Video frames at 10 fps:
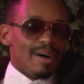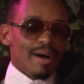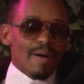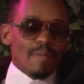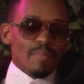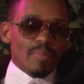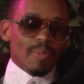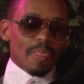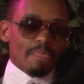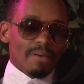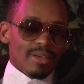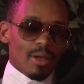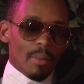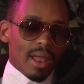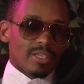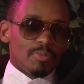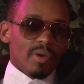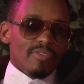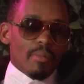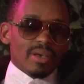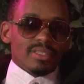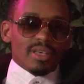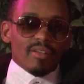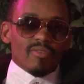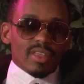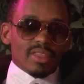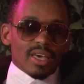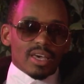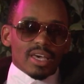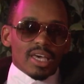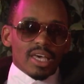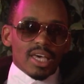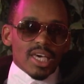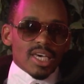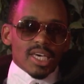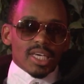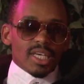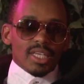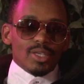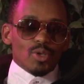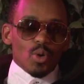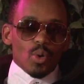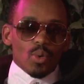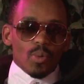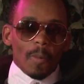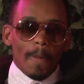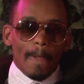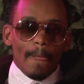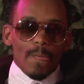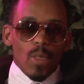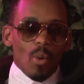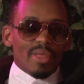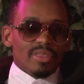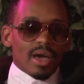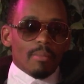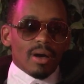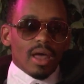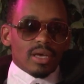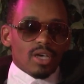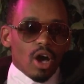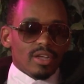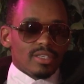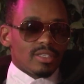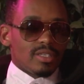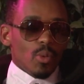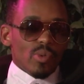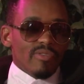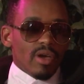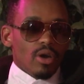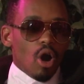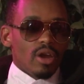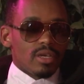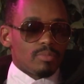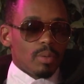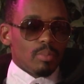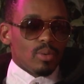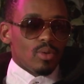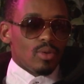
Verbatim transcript: um, you know, but I'll speak for myself. I think, you know, the one thing about us artists is that we're very honest people.